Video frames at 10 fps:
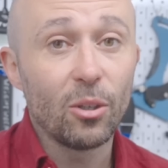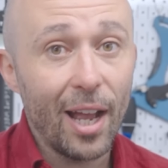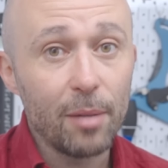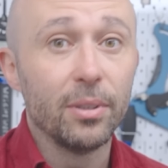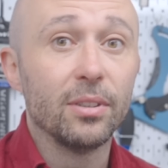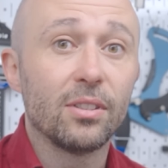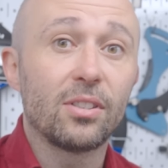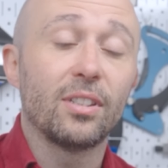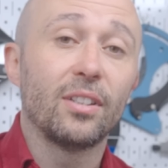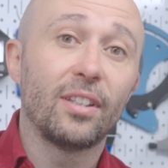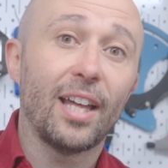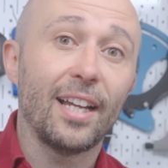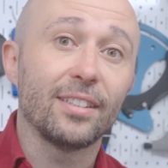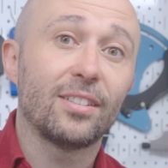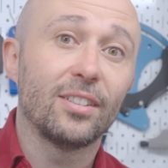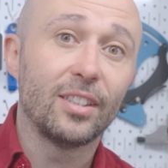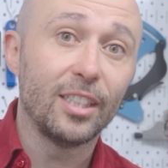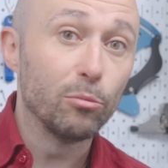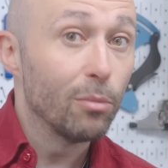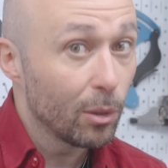happens that
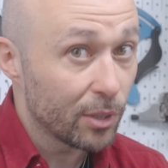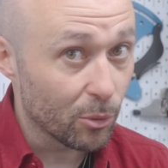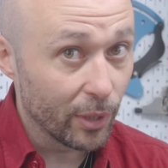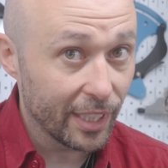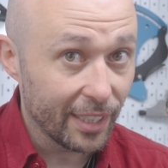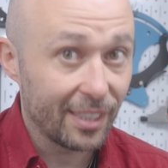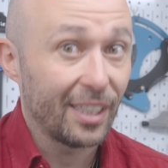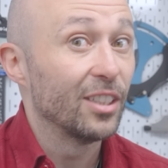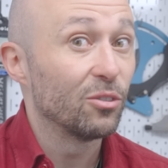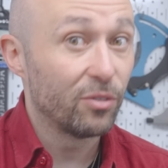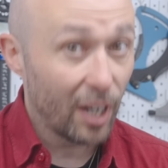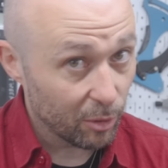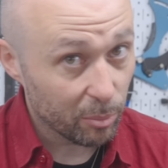the motor in it is very